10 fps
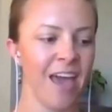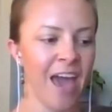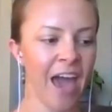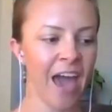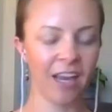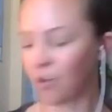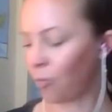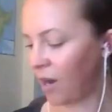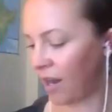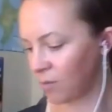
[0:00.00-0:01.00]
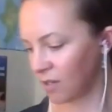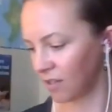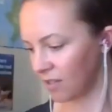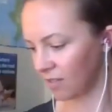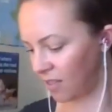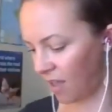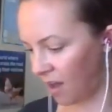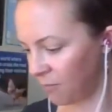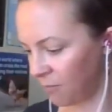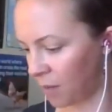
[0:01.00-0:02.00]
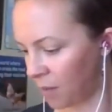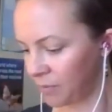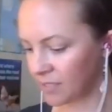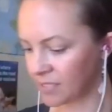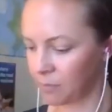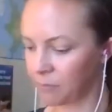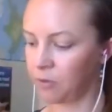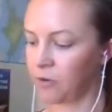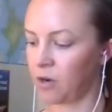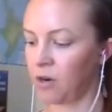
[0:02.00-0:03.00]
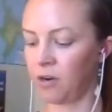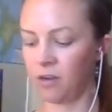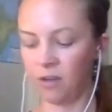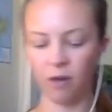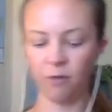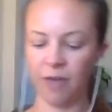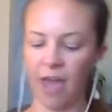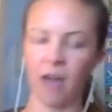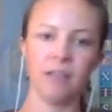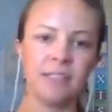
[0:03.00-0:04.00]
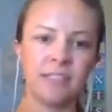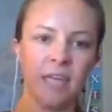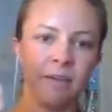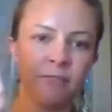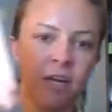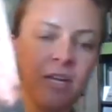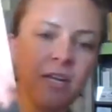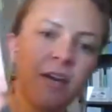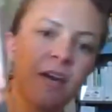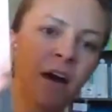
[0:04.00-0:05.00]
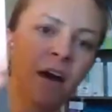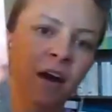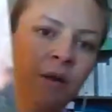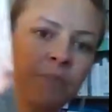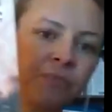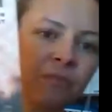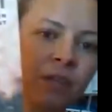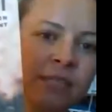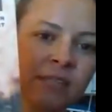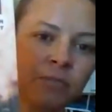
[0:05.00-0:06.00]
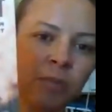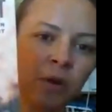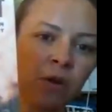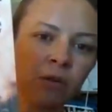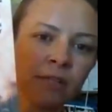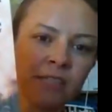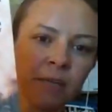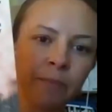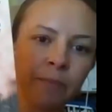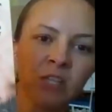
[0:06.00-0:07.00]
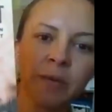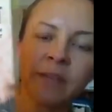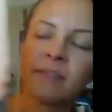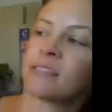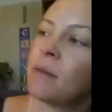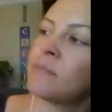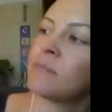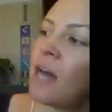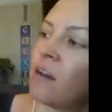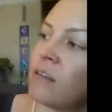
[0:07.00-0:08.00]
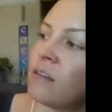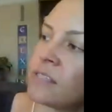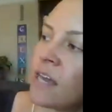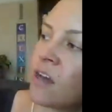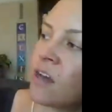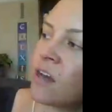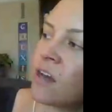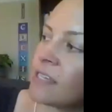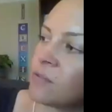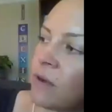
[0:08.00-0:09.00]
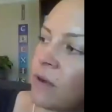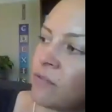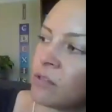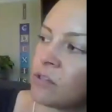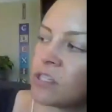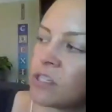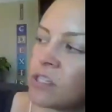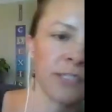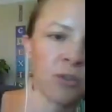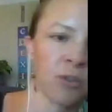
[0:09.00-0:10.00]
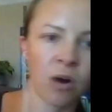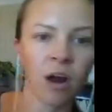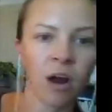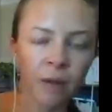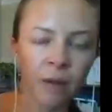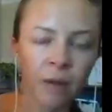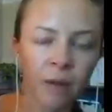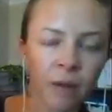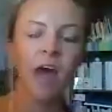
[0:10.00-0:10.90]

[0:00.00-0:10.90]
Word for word: And what I really love, probably some of you have heard of, Allan Savory. Um, this is his book, Holistic Management. The subtitle is A Common Sense Revolution to Restore Our Environments.